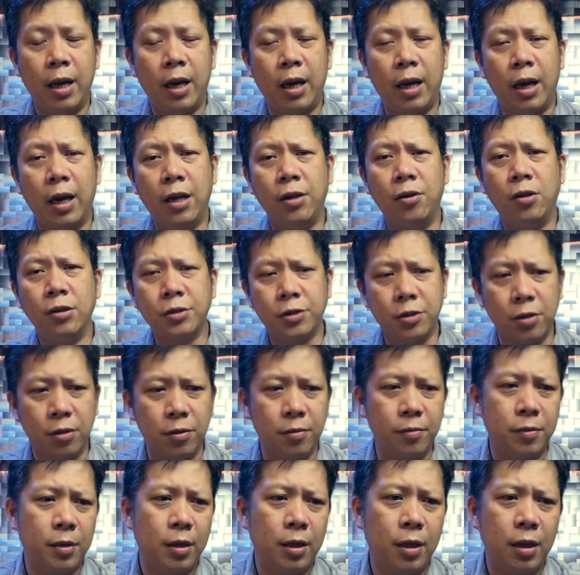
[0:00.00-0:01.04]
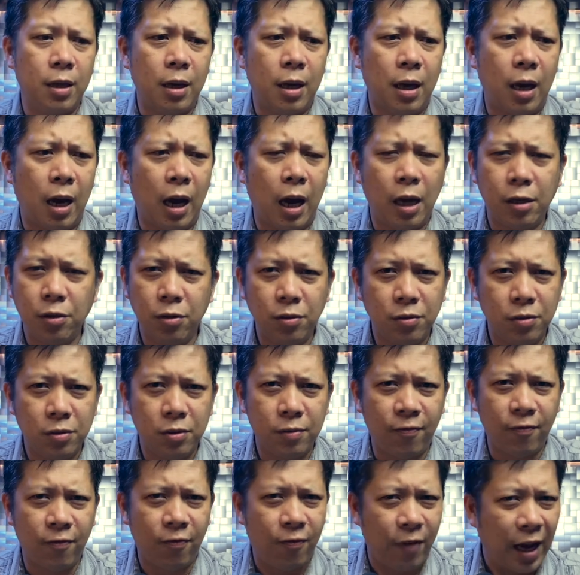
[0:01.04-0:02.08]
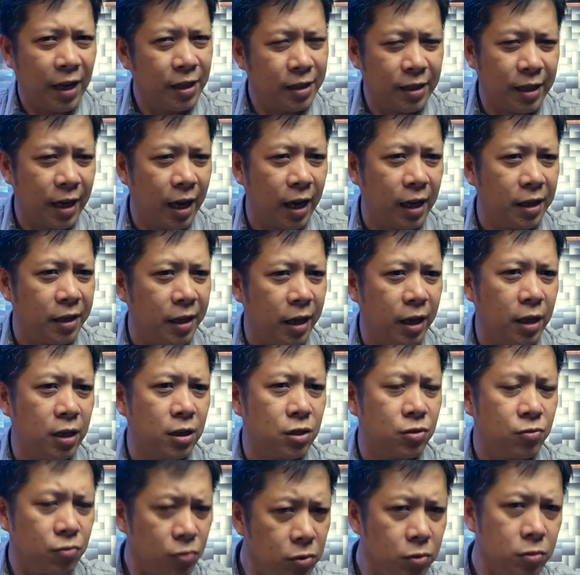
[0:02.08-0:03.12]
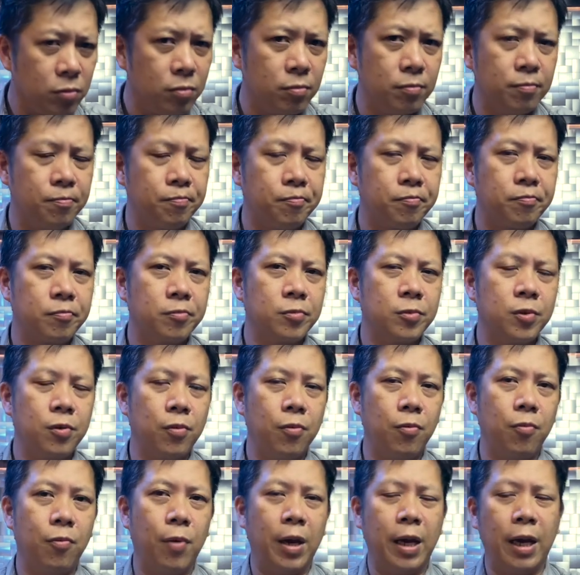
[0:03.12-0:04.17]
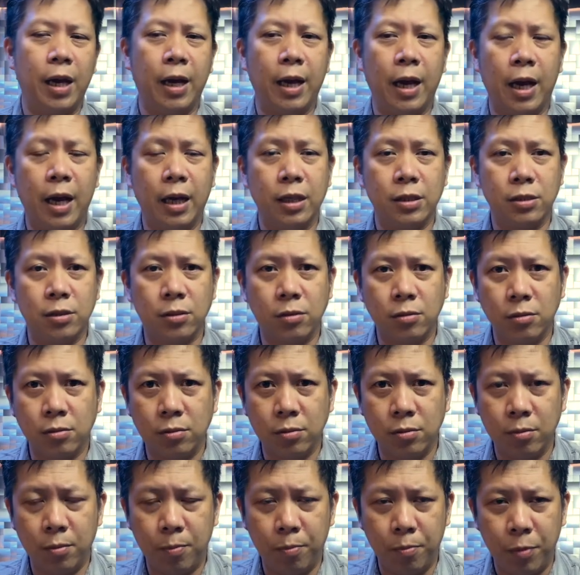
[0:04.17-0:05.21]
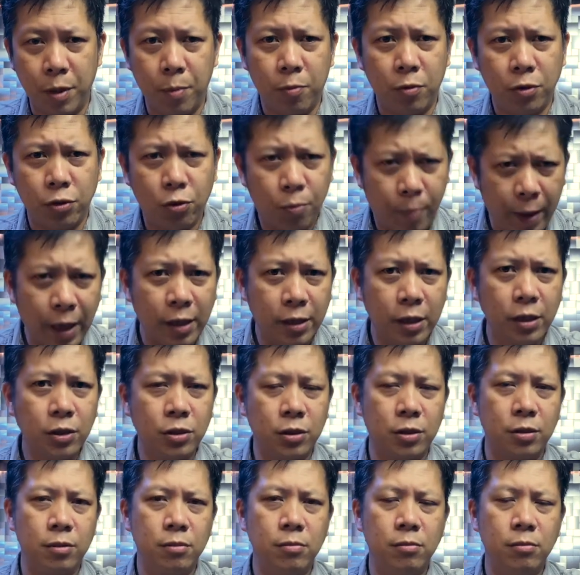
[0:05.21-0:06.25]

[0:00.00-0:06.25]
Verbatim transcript: And also, I don't find that as rude when I ask people to pay attention.